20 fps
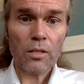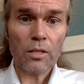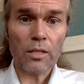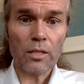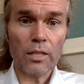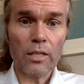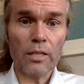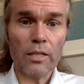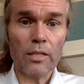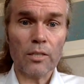
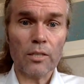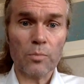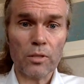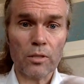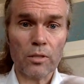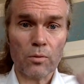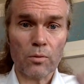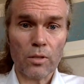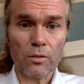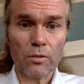Healing has been
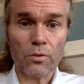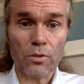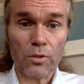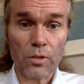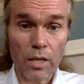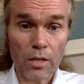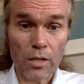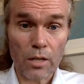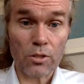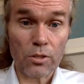around for
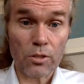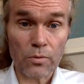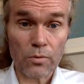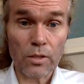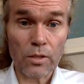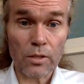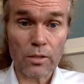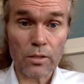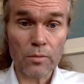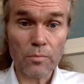thousands of
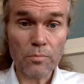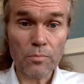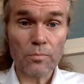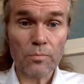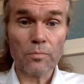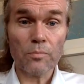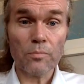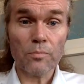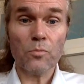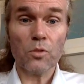years.
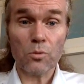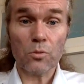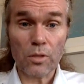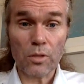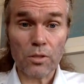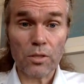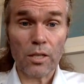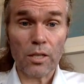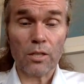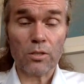
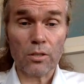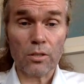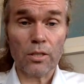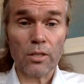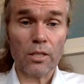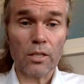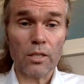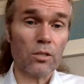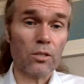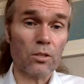3,000
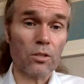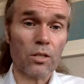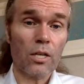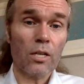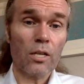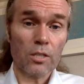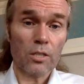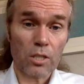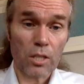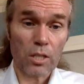years ago,
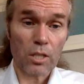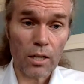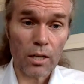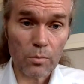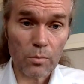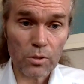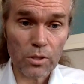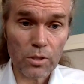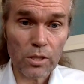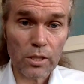
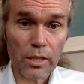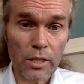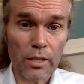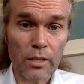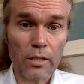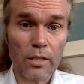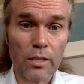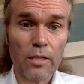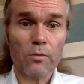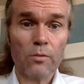Solomon
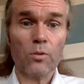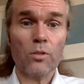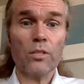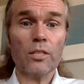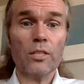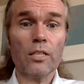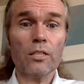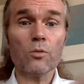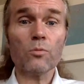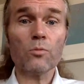said, we
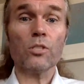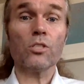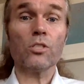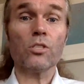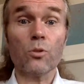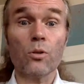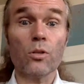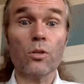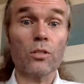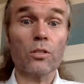need to
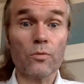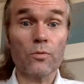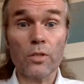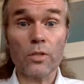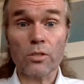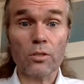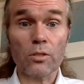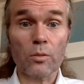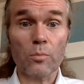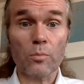restore the
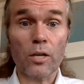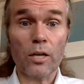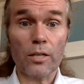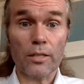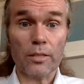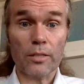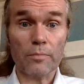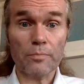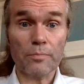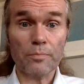physical
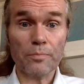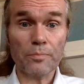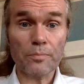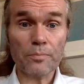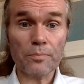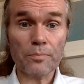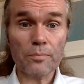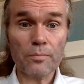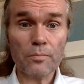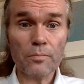body.
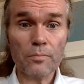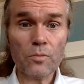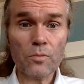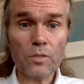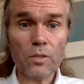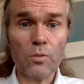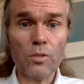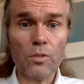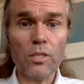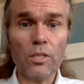
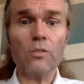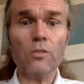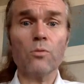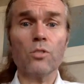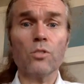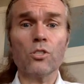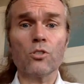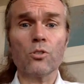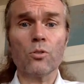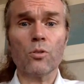We need to
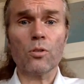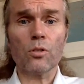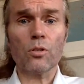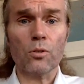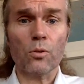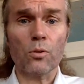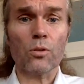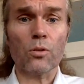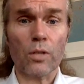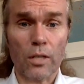restore the
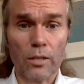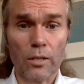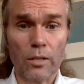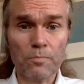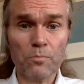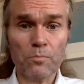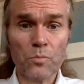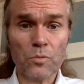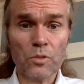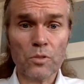aura
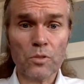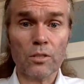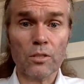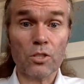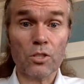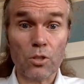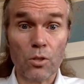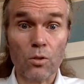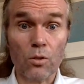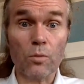and the
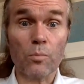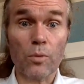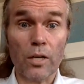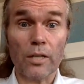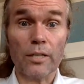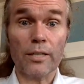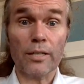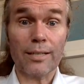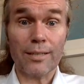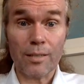soul
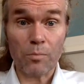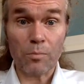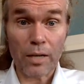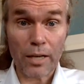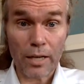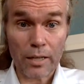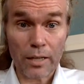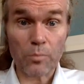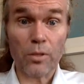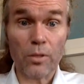body and the
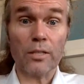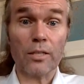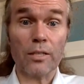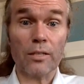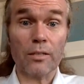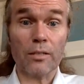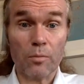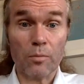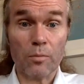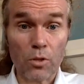mind body
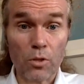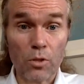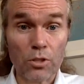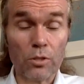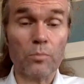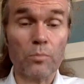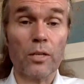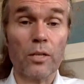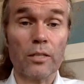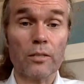and the
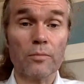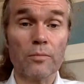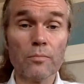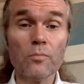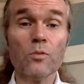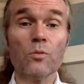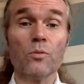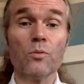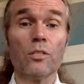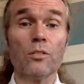emotional body.
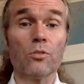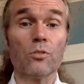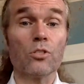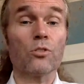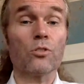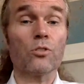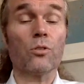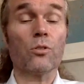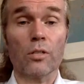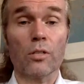We need to
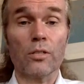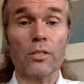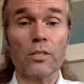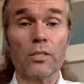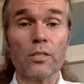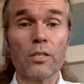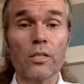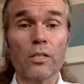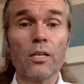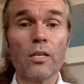restore all
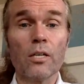this.